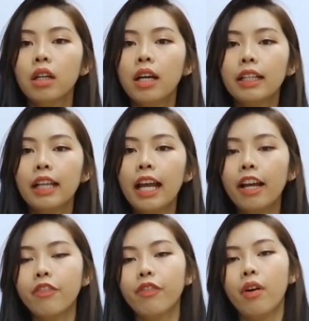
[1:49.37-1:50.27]
they
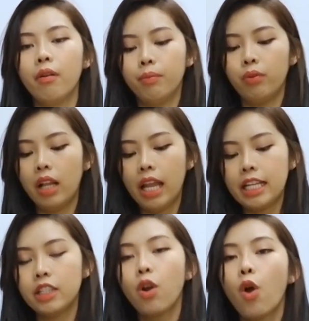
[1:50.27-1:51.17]
have a
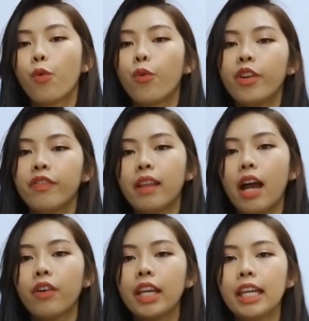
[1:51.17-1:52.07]
place without
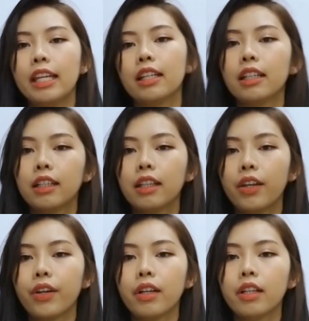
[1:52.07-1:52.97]
key.
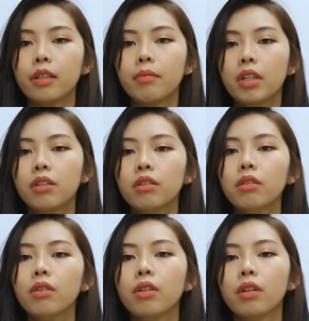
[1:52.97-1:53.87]
Here in the middle,
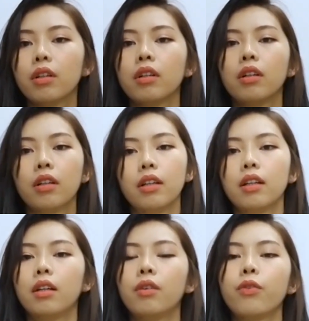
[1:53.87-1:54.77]

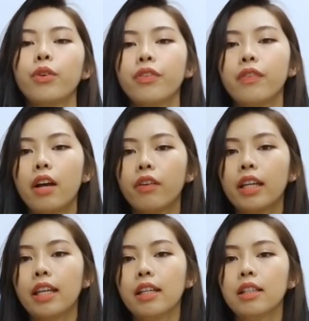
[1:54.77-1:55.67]
without
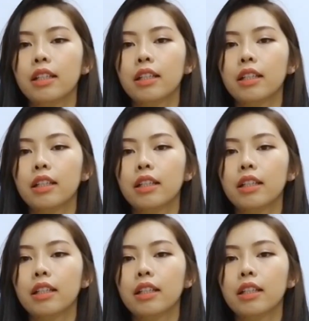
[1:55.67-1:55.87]
key.